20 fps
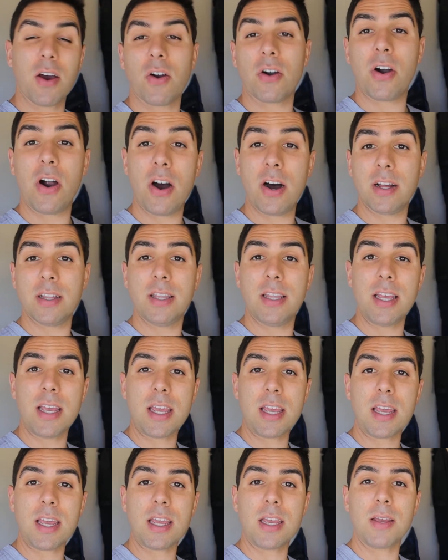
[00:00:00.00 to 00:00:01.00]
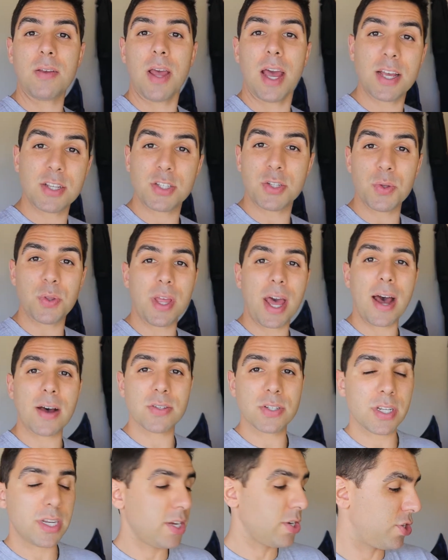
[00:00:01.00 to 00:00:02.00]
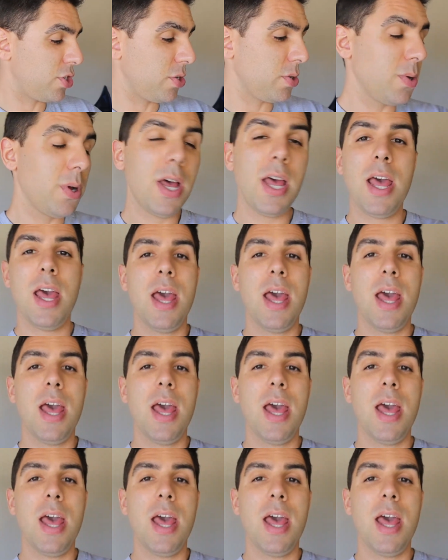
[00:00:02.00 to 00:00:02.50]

or on the S2000 issue.